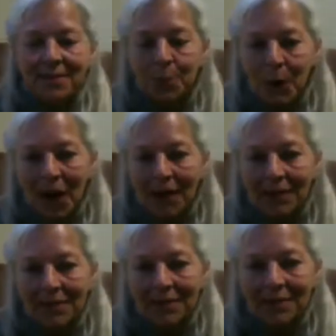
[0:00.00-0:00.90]

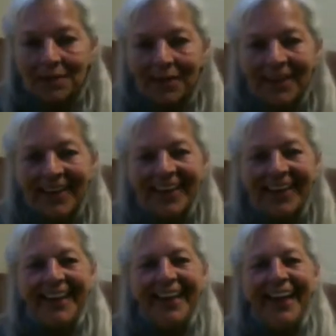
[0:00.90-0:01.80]
surprised.
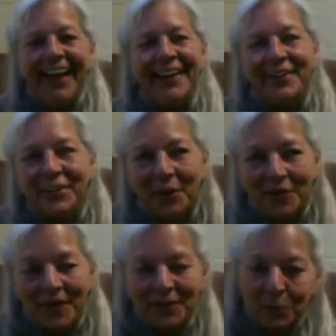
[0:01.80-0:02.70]
I don't know if
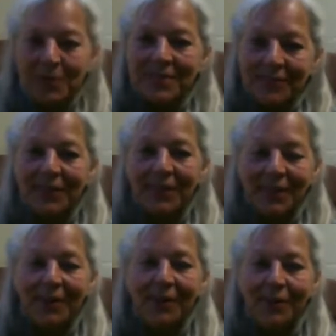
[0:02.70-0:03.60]
I've
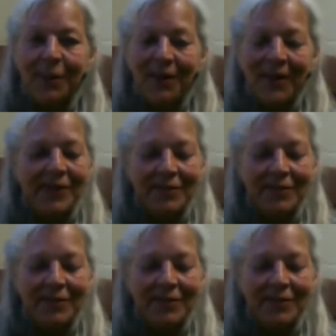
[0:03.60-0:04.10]
specifically heard about that.